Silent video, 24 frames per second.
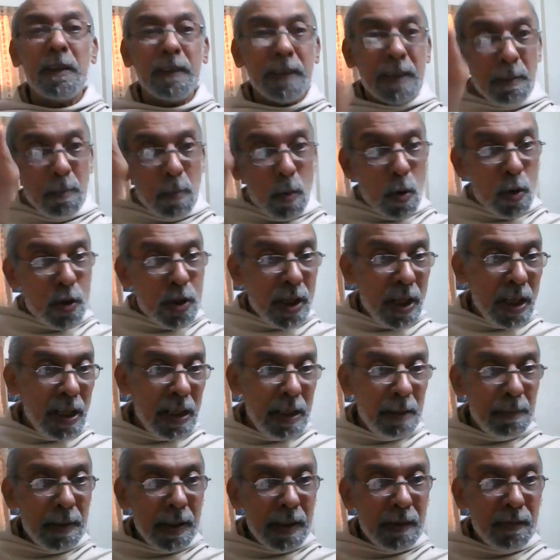the moksha
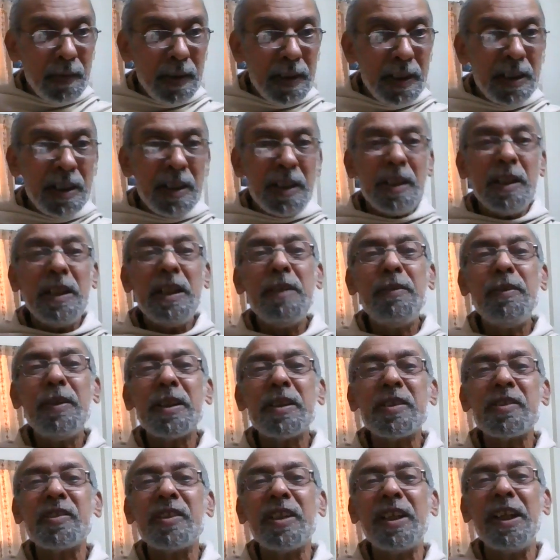element, we leave it
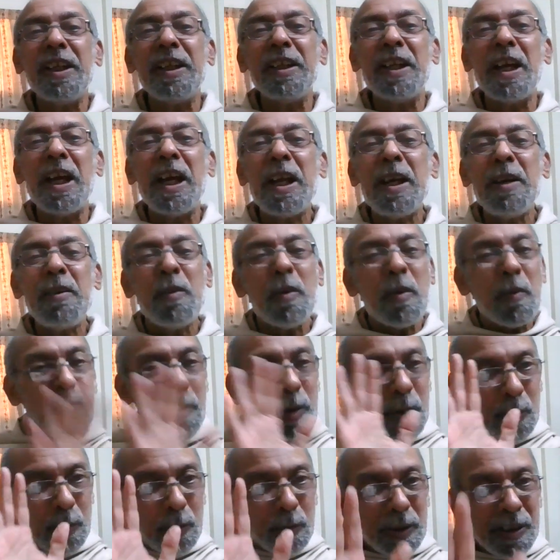aside and
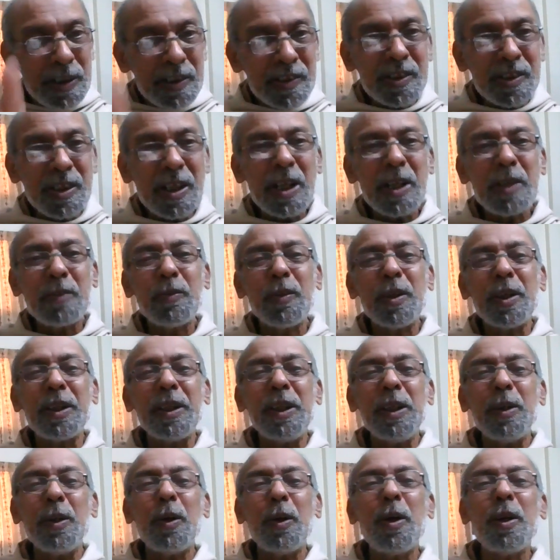we only start
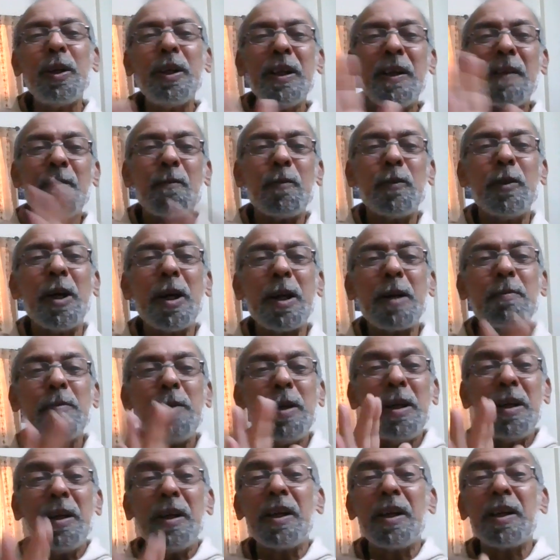working on
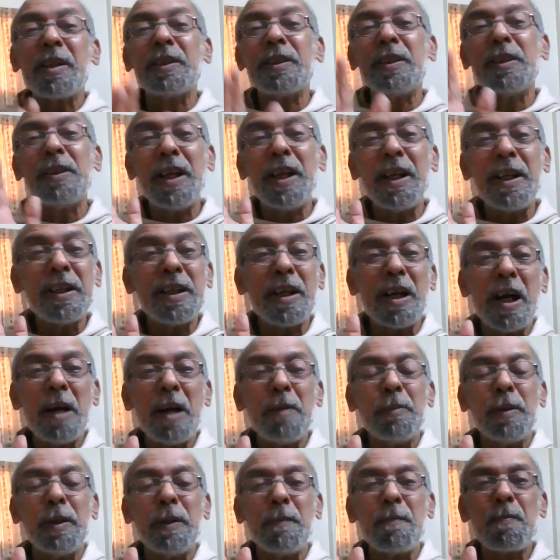dharma, artha and
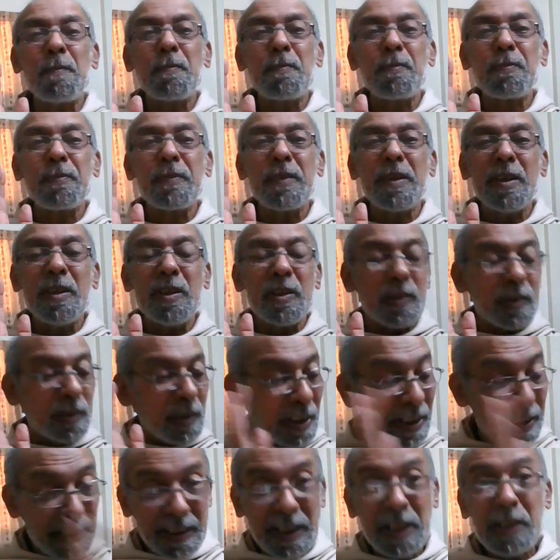kama.
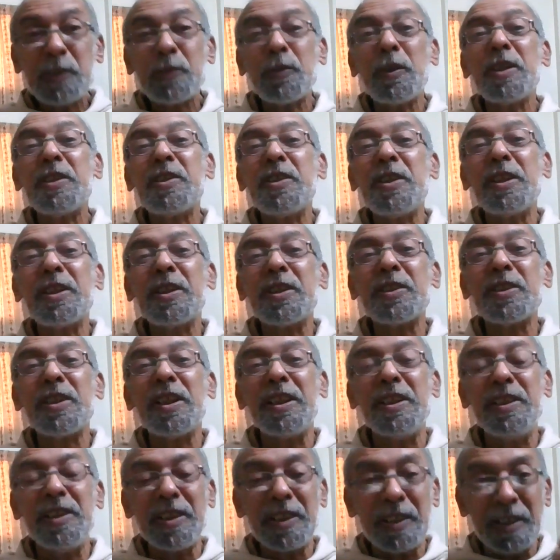So, and that's why Sri Krishna
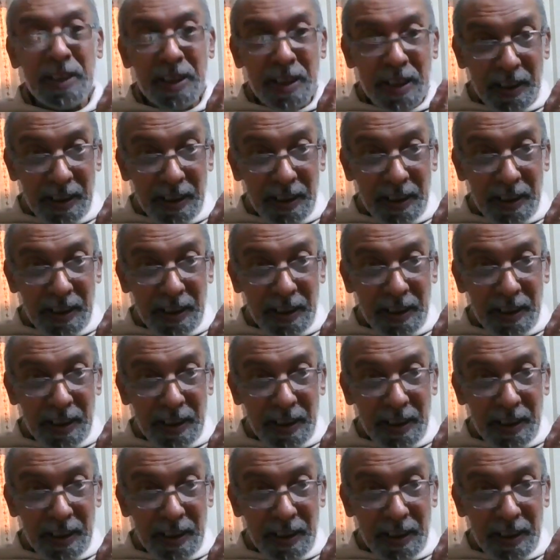here